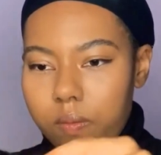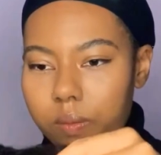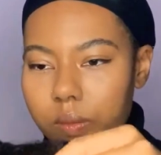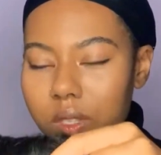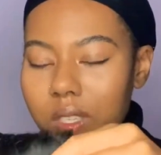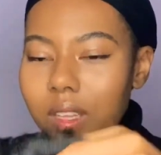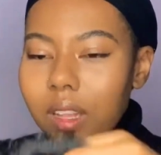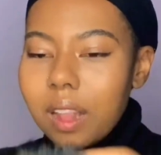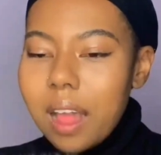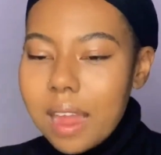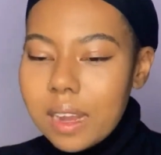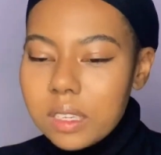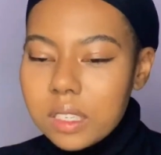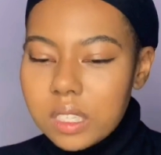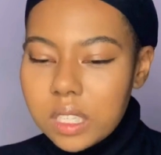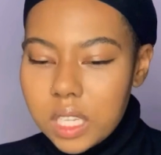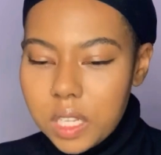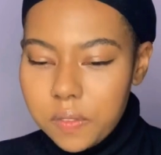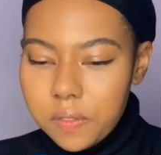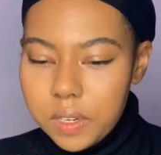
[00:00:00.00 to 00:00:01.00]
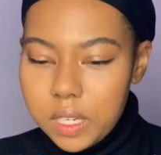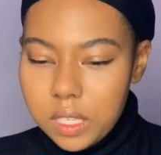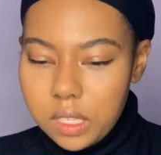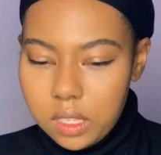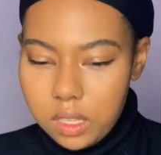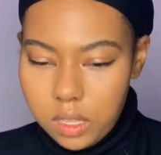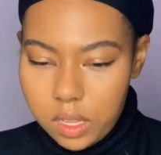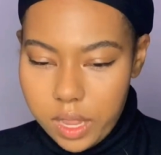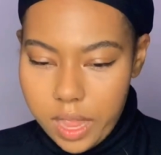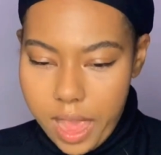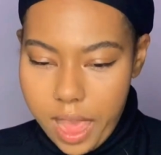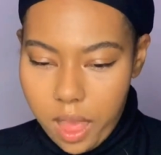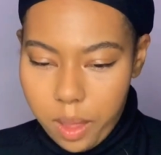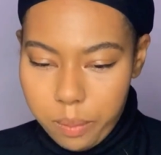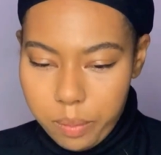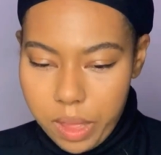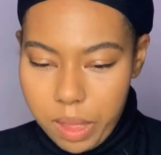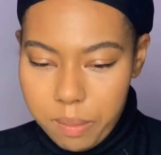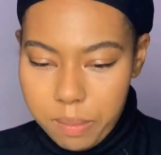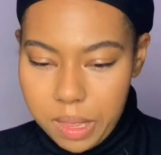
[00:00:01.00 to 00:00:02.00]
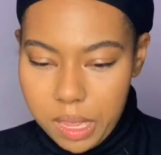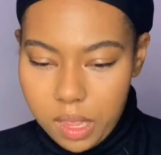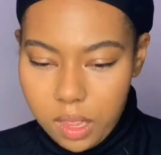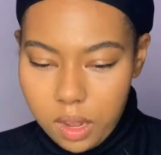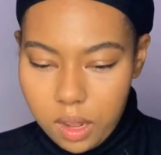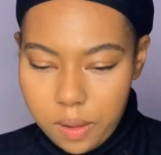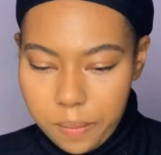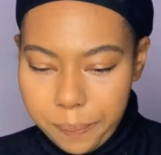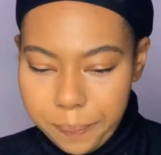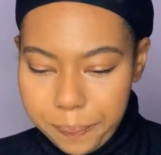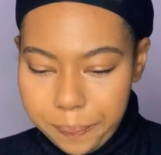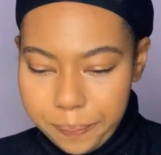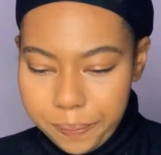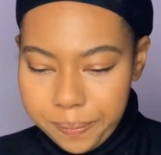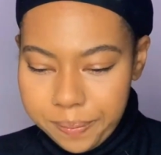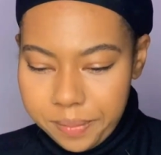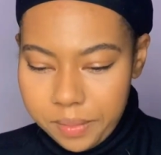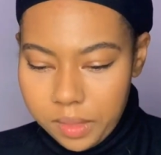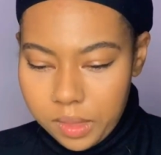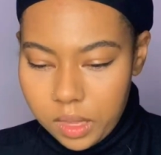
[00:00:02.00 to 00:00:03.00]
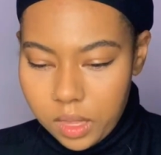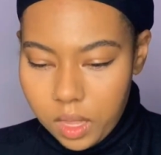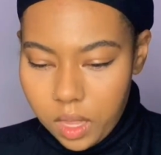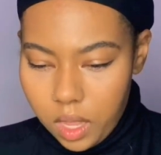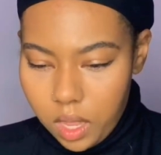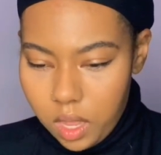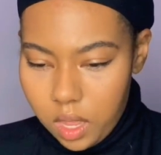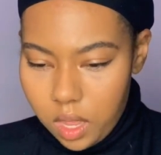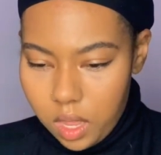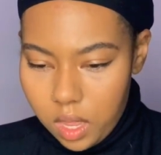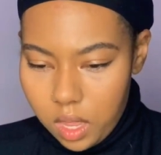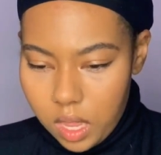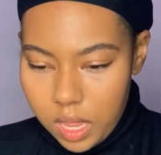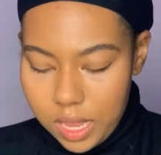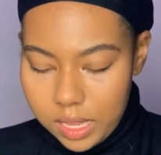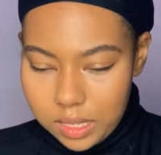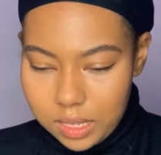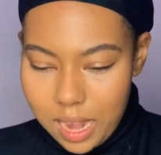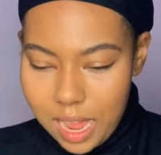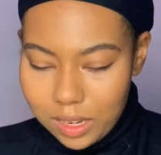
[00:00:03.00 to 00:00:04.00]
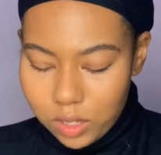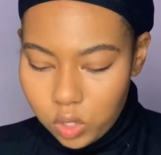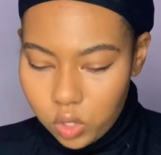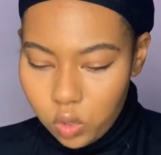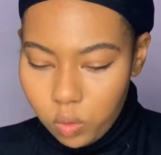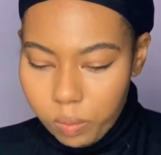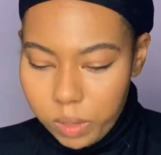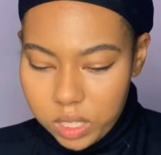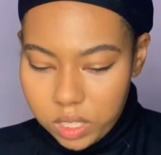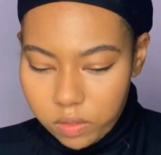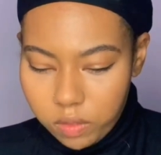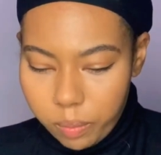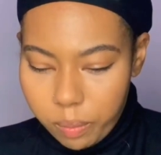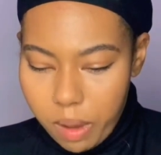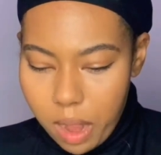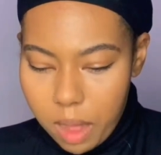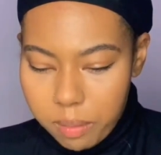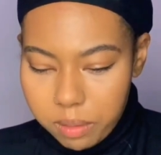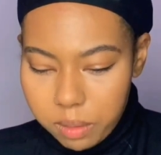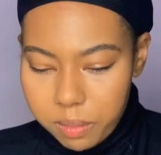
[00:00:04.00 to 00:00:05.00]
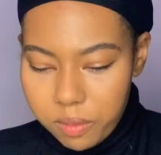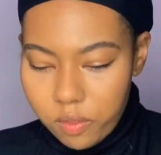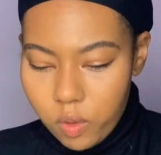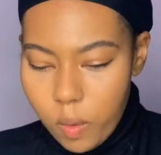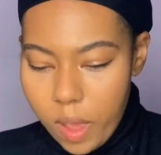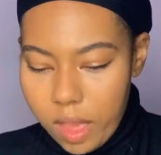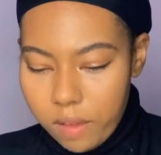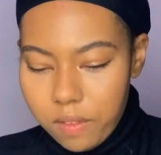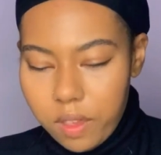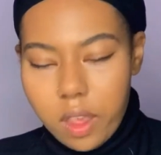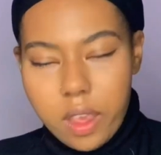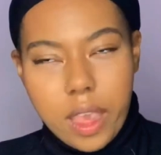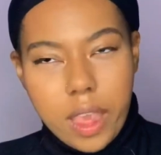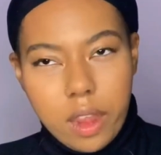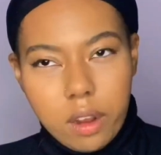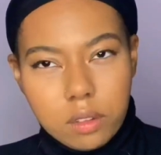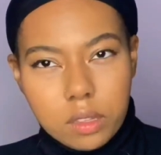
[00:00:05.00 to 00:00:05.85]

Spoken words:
there's a lot of stiffness in the cap. I mean, it's not too much of a problem if you have your hair